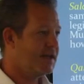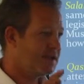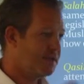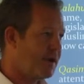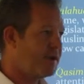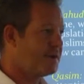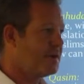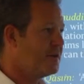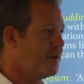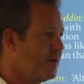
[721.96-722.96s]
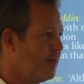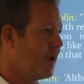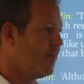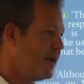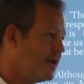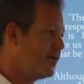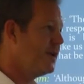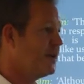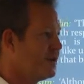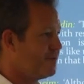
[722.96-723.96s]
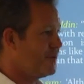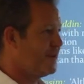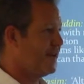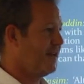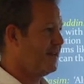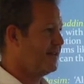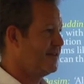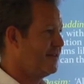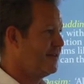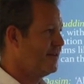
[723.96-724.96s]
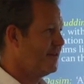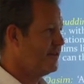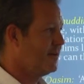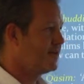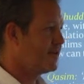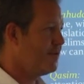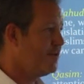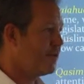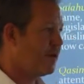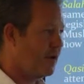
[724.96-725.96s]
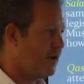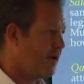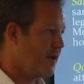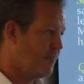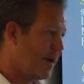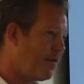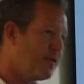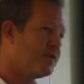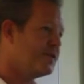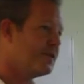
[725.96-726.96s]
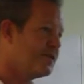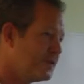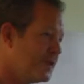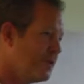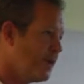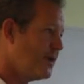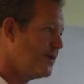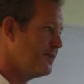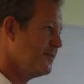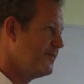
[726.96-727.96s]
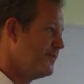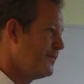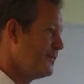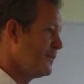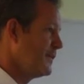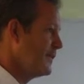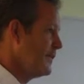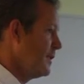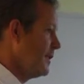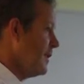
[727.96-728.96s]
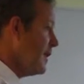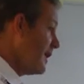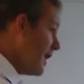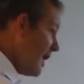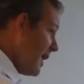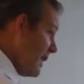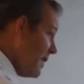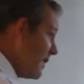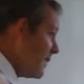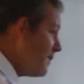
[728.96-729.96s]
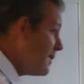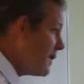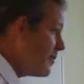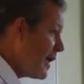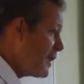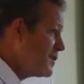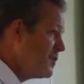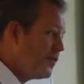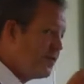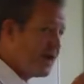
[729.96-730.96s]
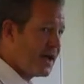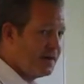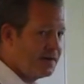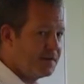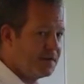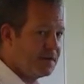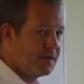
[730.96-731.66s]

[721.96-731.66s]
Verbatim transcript: is threatened by being treated as risky. So you've got a, a paradoxical situation. Again, if we think back to prevent,